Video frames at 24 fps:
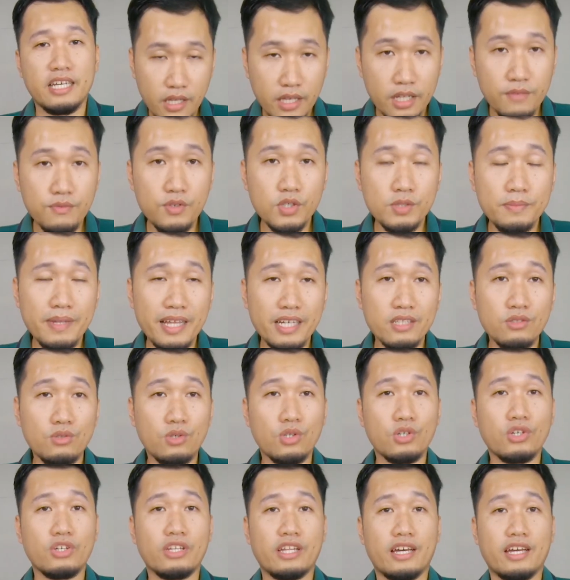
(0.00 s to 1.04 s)
And of course, malaking
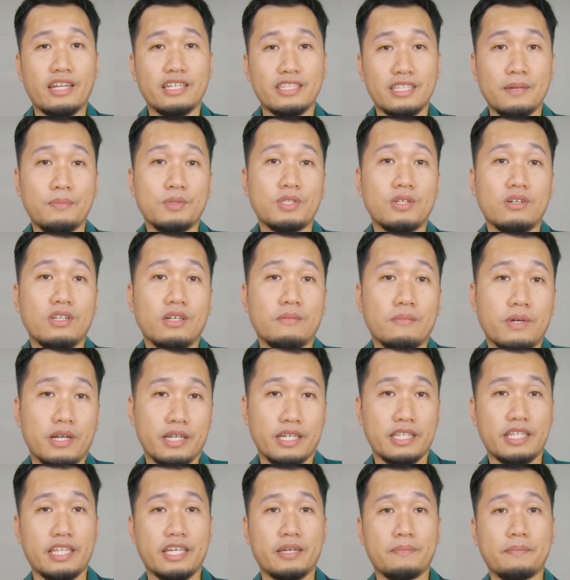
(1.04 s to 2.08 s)
tulong yun na nagtapos ako ng
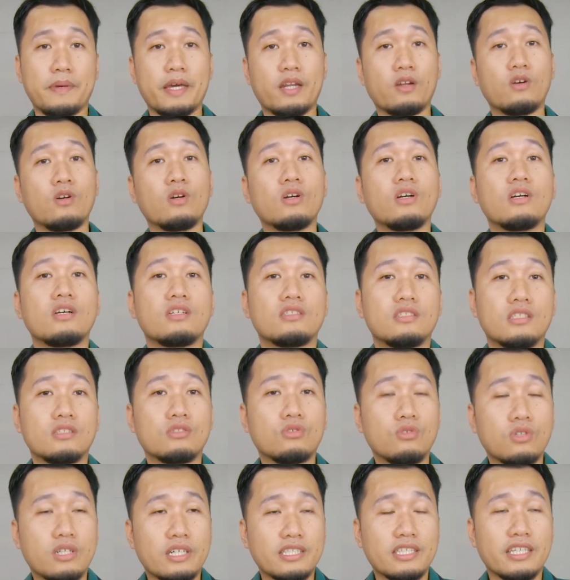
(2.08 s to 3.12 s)
marketing. Pero sa
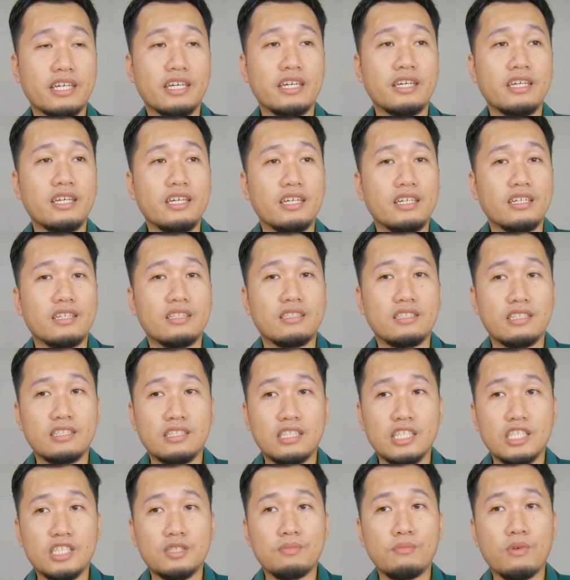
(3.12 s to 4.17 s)
school kasi, they
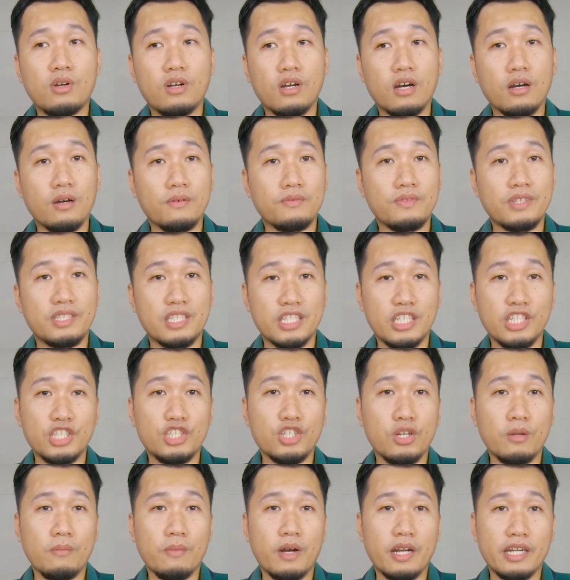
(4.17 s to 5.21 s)
teach more of the
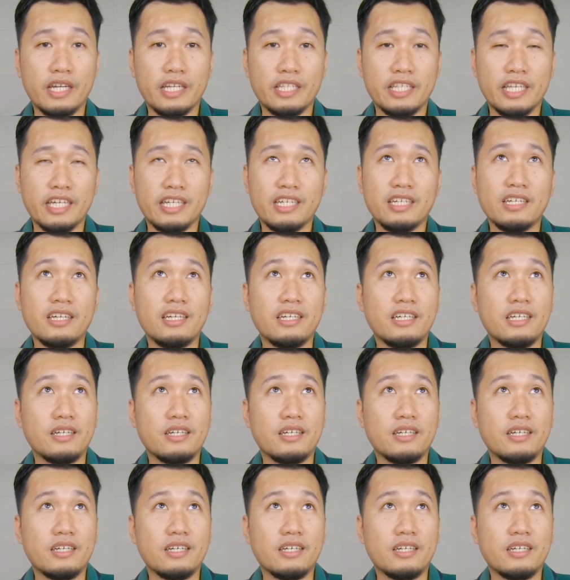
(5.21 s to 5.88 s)
traditional marketing.